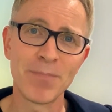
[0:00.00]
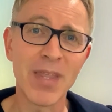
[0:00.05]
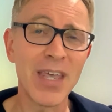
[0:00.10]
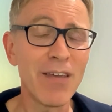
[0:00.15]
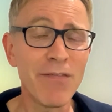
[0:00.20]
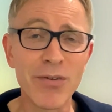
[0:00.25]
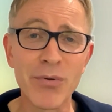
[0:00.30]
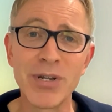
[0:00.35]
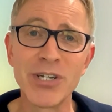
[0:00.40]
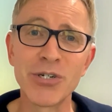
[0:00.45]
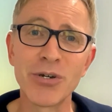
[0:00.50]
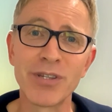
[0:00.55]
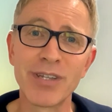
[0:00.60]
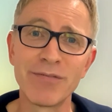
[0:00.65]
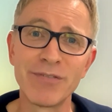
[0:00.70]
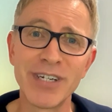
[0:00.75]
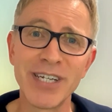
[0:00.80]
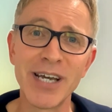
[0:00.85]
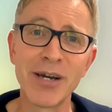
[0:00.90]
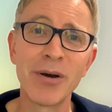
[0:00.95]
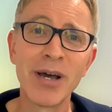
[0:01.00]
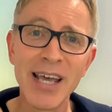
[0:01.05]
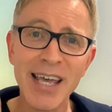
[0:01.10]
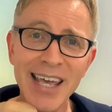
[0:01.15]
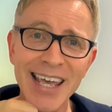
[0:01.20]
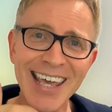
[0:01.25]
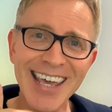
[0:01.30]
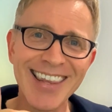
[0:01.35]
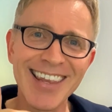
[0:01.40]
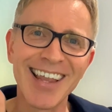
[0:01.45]
If you enjoyed the video,
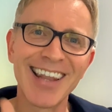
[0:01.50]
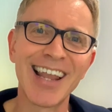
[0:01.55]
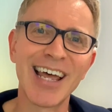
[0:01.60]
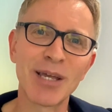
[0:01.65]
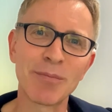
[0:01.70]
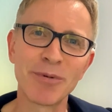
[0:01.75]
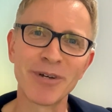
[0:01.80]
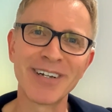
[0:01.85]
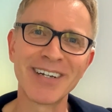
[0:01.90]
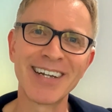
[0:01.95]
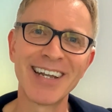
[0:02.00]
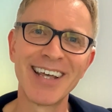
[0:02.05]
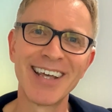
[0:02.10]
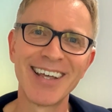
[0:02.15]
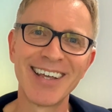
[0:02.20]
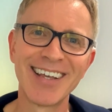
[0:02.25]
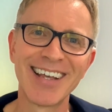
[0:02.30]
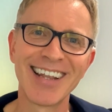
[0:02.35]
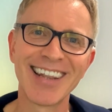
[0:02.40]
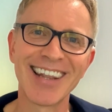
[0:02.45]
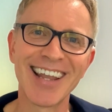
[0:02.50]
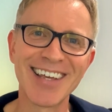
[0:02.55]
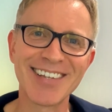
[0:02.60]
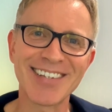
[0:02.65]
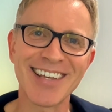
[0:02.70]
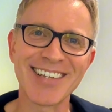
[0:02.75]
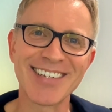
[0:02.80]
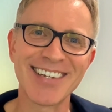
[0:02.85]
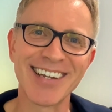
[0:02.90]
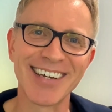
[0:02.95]
hit that like button. Let's
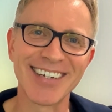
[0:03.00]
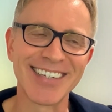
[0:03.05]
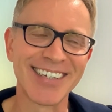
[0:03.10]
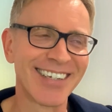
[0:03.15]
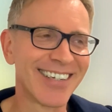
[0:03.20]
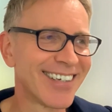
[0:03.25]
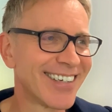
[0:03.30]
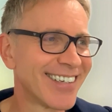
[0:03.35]
get started.